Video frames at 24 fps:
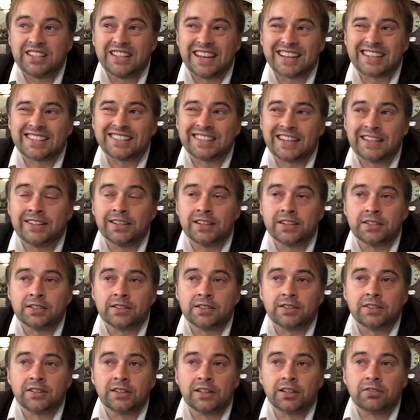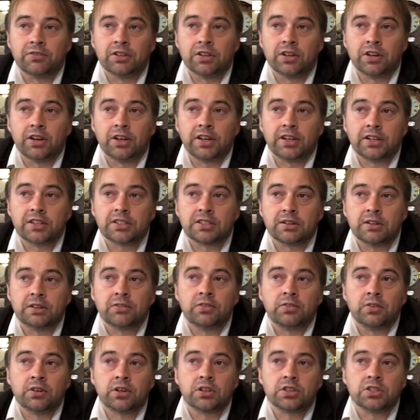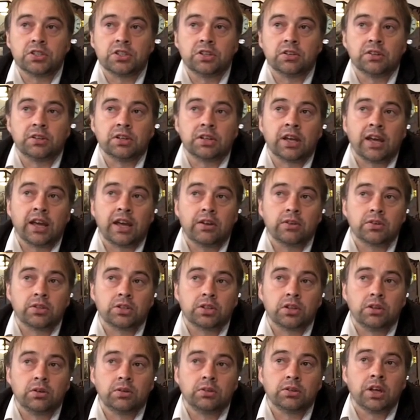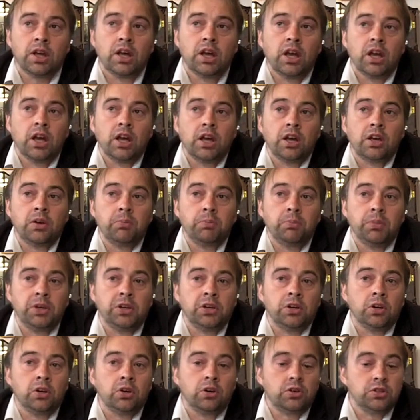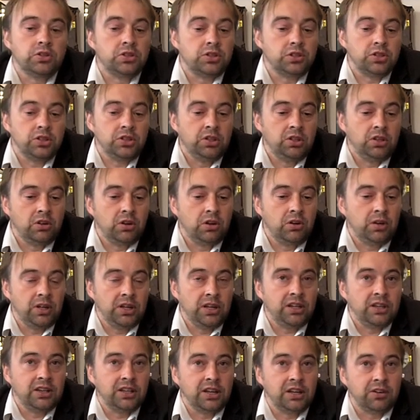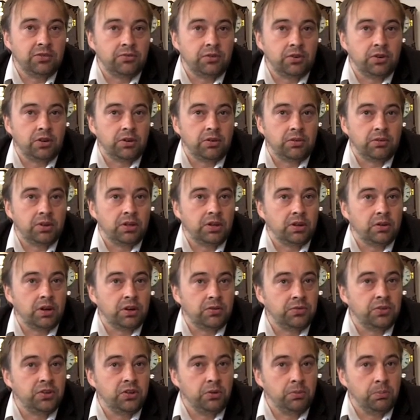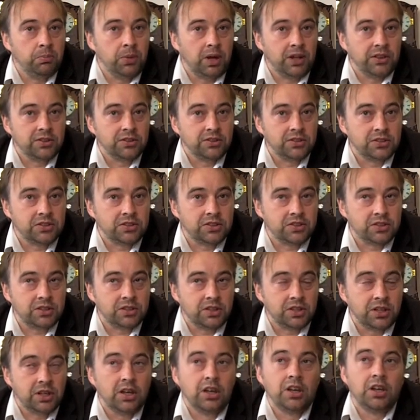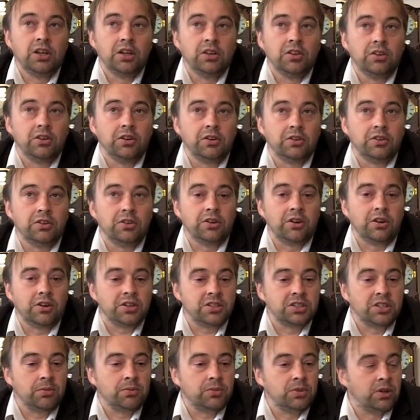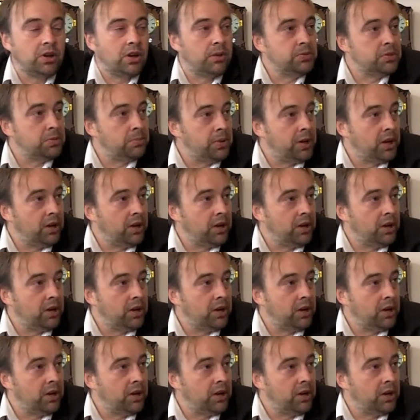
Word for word: the aesthetics of the thing, if you like. So if you've got a student household, because you're only in there for you know a few months, there, there are sometimes